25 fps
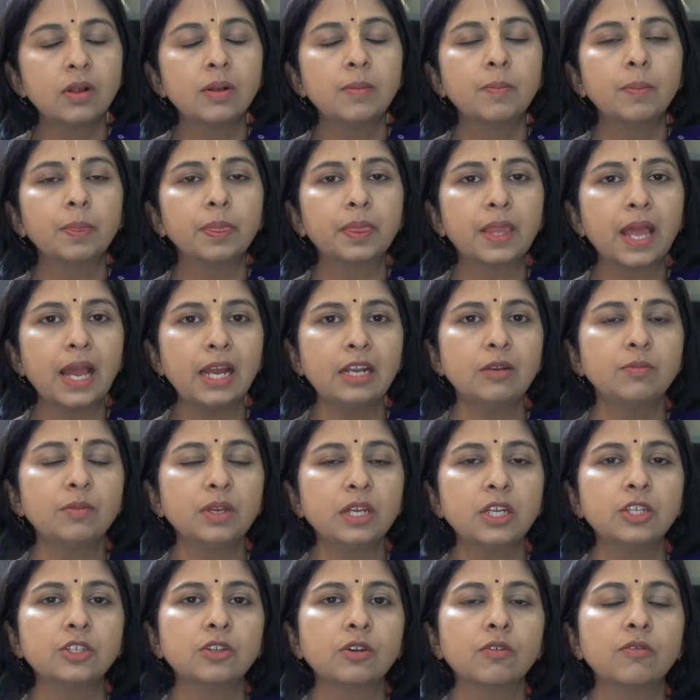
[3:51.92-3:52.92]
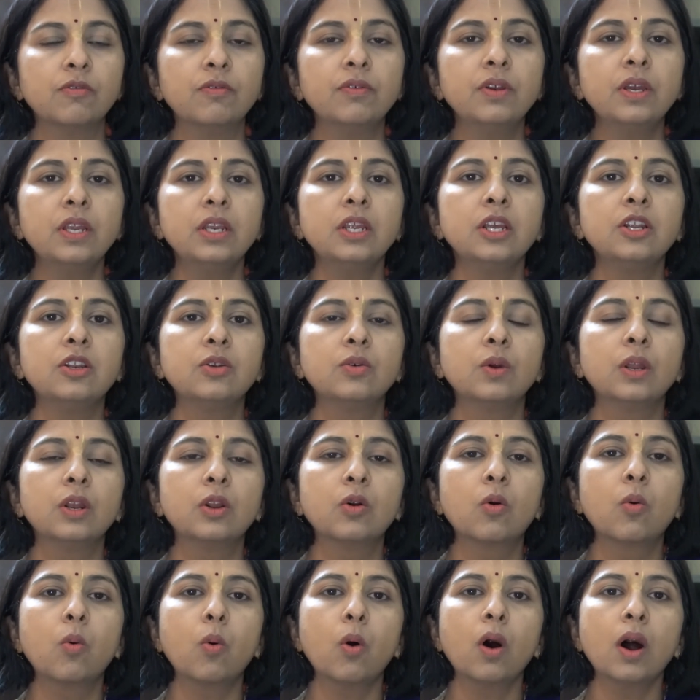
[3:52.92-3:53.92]
that means we need to
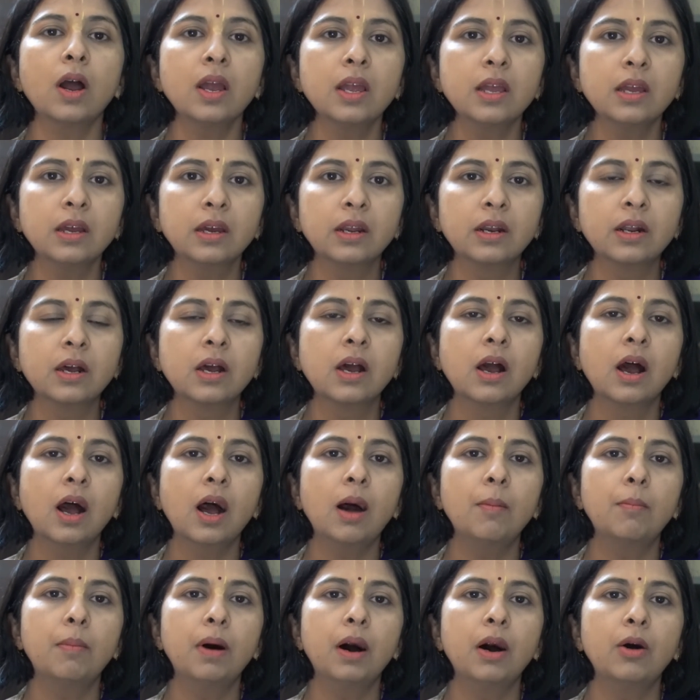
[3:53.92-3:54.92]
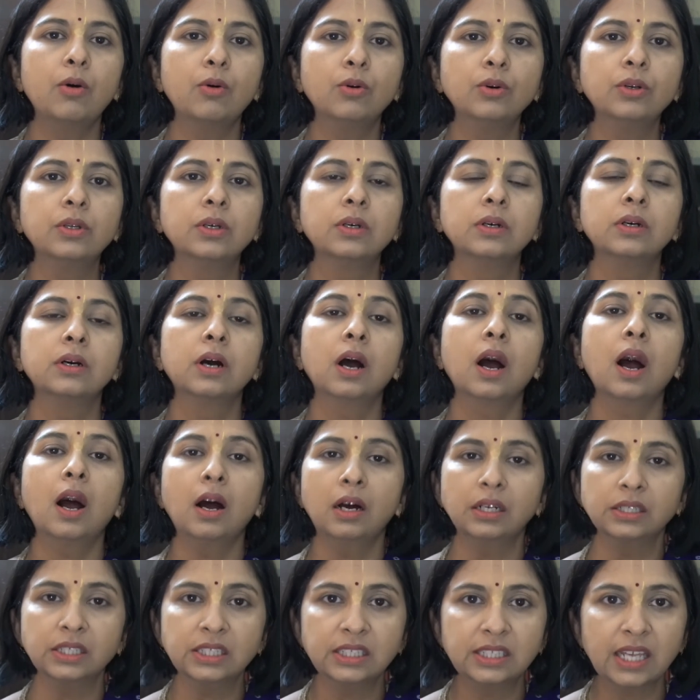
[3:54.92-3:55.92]
inquire about
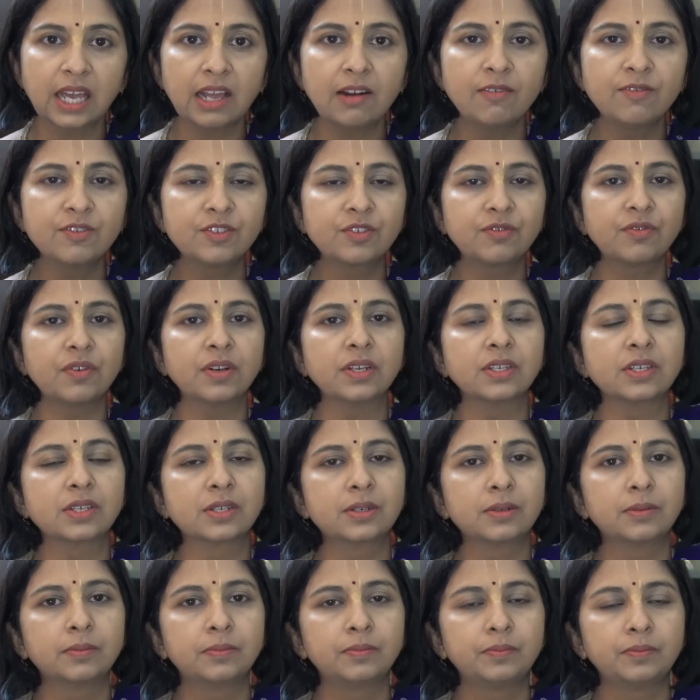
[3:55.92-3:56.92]
ourselves first.